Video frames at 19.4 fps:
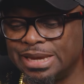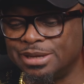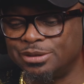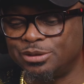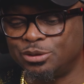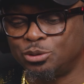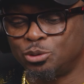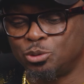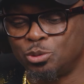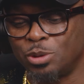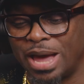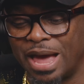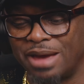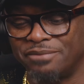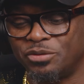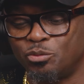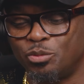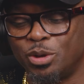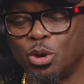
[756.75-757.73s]
is to
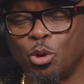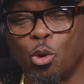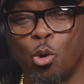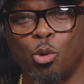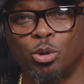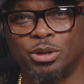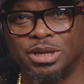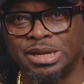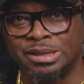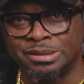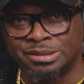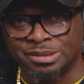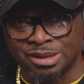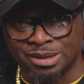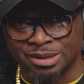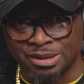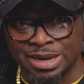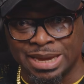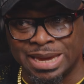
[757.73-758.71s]
have it record
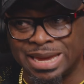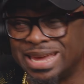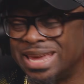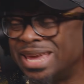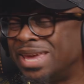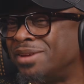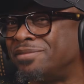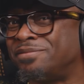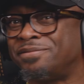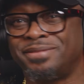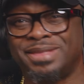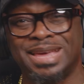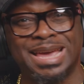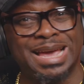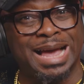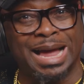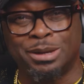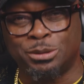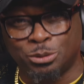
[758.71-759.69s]
internally. If they
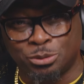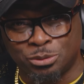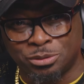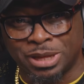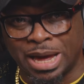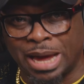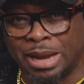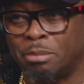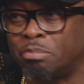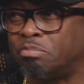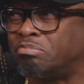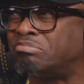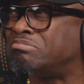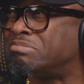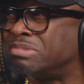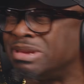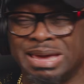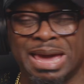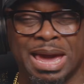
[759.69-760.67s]
can do that,
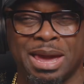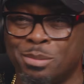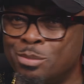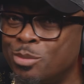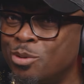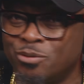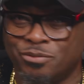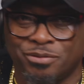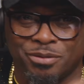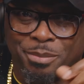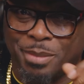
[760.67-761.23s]
game over,